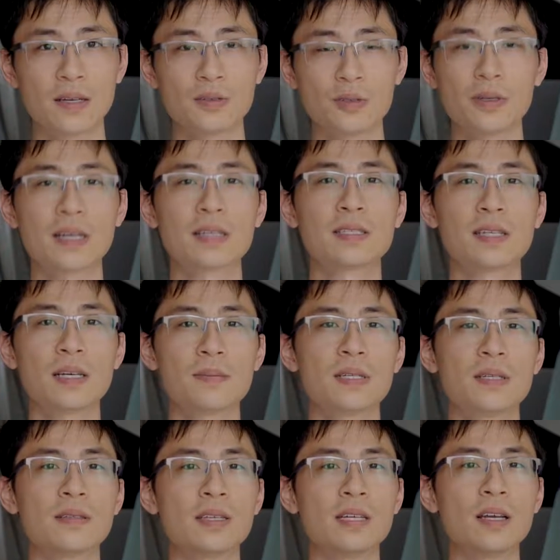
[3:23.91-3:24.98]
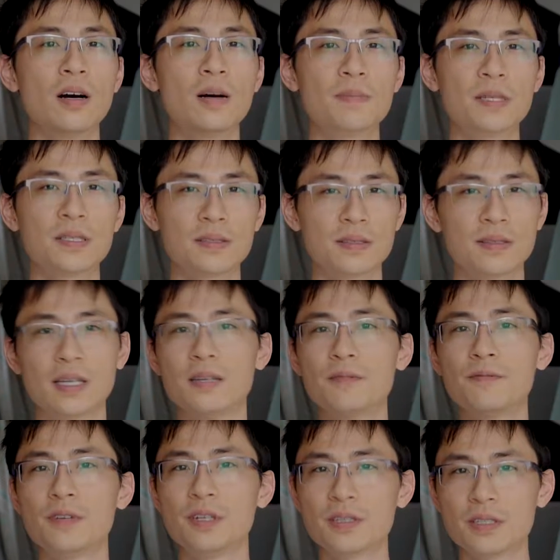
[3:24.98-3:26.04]
to accept the opposite, the
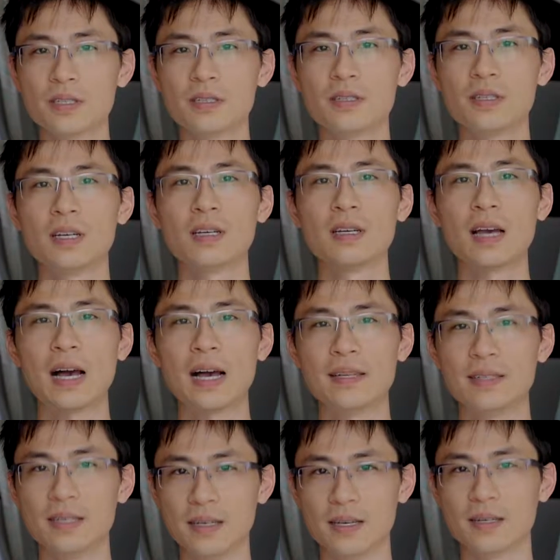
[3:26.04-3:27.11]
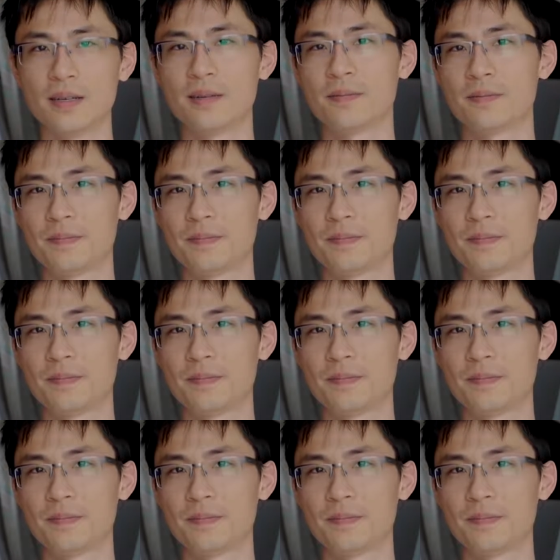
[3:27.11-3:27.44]
inverted idea.